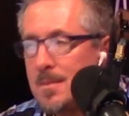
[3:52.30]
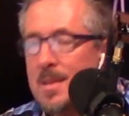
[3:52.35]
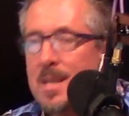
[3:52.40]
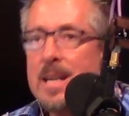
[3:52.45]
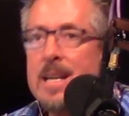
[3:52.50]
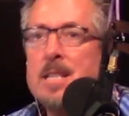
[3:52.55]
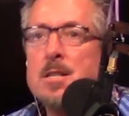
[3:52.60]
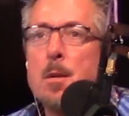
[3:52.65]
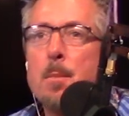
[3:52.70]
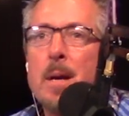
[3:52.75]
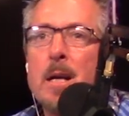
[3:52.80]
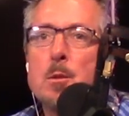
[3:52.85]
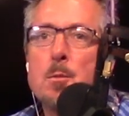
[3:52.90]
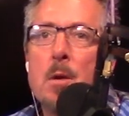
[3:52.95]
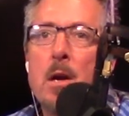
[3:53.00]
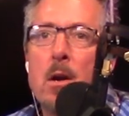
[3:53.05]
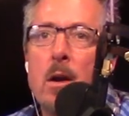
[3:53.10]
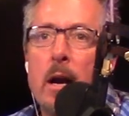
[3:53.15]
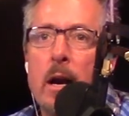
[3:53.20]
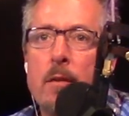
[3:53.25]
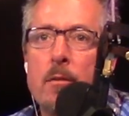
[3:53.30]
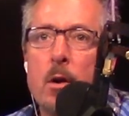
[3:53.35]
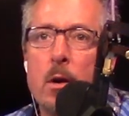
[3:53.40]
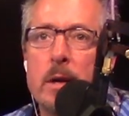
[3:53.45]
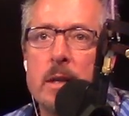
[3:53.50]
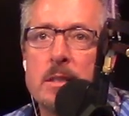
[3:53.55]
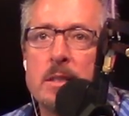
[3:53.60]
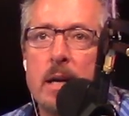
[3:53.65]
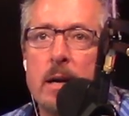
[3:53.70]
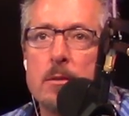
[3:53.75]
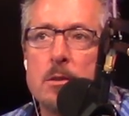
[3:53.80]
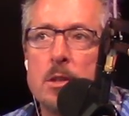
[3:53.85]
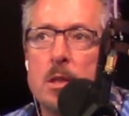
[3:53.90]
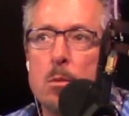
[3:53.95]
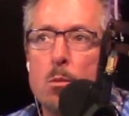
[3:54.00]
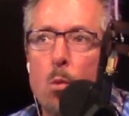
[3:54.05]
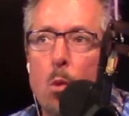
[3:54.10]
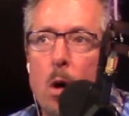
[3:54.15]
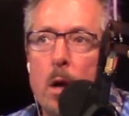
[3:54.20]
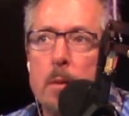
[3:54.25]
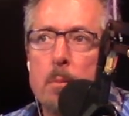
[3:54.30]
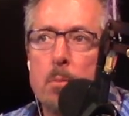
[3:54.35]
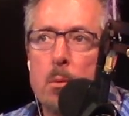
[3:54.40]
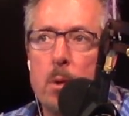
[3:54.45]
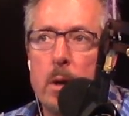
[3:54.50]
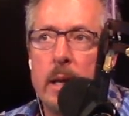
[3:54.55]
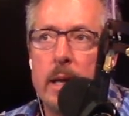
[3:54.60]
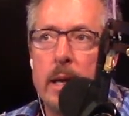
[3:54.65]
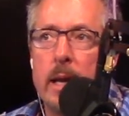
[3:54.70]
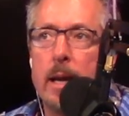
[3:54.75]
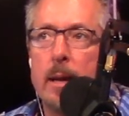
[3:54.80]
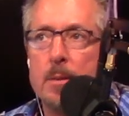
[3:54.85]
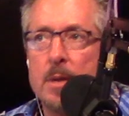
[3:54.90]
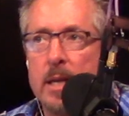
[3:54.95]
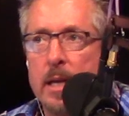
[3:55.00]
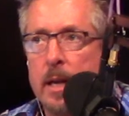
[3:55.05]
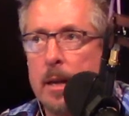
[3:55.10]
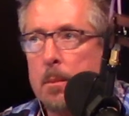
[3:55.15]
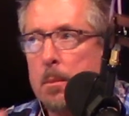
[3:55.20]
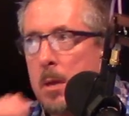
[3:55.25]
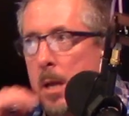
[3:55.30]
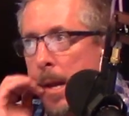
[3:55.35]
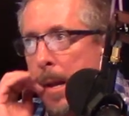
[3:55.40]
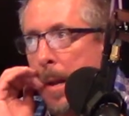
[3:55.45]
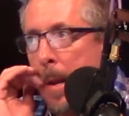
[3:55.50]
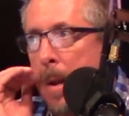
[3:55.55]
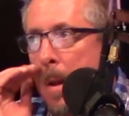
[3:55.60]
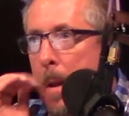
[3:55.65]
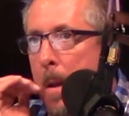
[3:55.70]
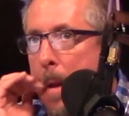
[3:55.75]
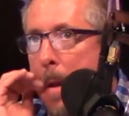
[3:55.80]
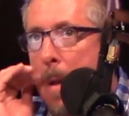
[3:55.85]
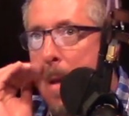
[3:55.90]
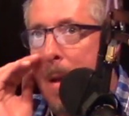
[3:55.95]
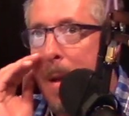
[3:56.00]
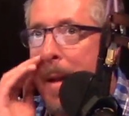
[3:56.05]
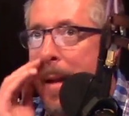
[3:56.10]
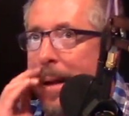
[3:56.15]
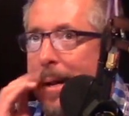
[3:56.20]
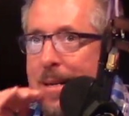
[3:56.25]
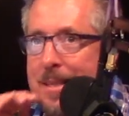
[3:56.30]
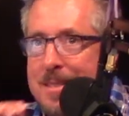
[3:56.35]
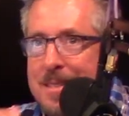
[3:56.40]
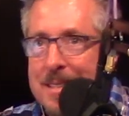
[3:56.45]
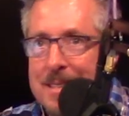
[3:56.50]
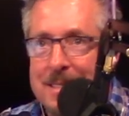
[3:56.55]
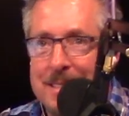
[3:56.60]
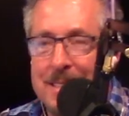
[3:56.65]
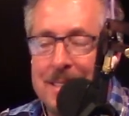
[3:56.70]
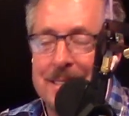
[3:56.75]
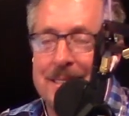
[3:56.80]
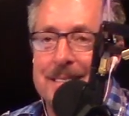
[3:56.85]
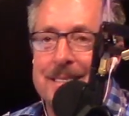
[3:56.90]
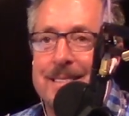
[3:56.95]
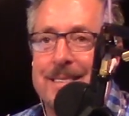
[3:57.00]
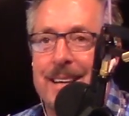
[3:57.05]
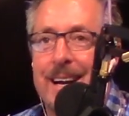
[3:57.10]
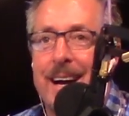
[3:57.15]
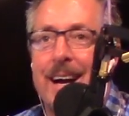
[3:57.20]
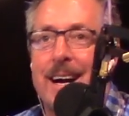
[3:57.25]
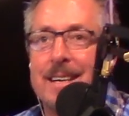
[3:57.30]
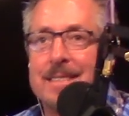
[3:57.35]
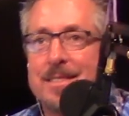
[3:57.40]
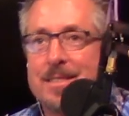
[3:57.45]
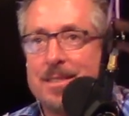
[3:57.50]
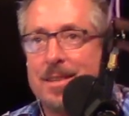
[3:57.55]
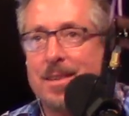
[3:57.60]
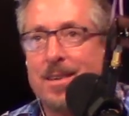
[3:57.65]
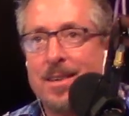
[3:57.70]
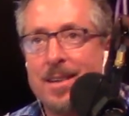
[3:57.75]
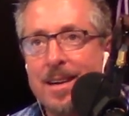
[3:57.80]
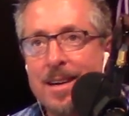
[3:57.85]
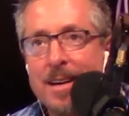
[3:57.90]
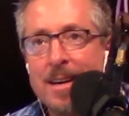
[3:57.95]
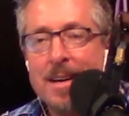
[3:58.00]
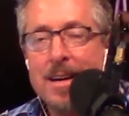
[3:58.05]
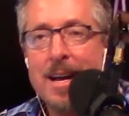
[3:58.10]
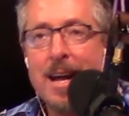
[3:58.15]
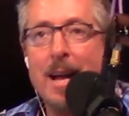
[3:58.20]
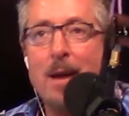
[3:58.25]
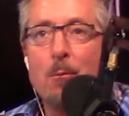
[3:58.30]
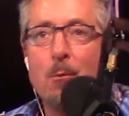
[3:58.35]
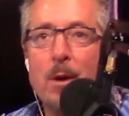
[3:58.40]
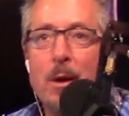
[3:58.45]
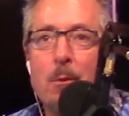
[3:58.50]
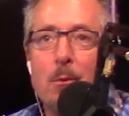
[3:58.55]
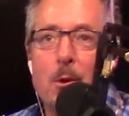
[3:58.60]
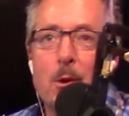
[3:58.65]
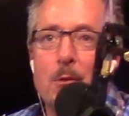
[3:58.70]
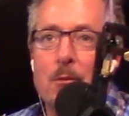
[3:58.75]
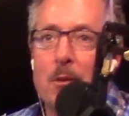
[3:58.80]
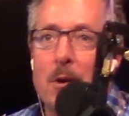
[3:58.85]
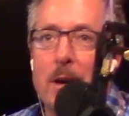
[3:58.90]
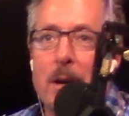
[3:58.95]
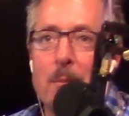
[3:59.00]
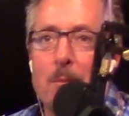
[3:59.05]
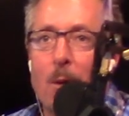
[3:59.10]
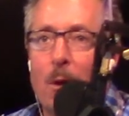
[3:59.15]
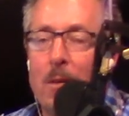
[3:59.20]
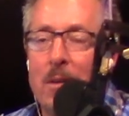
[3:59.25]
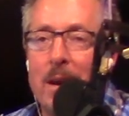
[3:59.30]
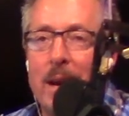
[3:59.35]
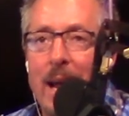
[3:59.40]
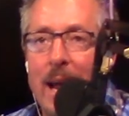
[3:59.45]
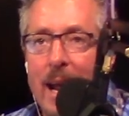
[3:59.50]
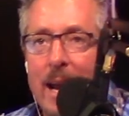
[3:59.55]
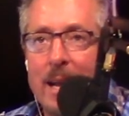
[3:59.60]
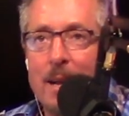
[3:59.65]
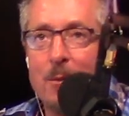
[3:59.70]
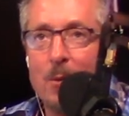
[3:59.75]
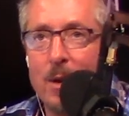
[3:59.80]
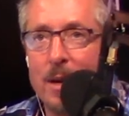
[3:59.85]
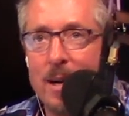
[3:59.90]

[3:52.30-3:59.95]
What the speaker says: He's your best player ever, and he's averaging 1 point a game in the NBA. It's just a disaster. And we root for him more than anyone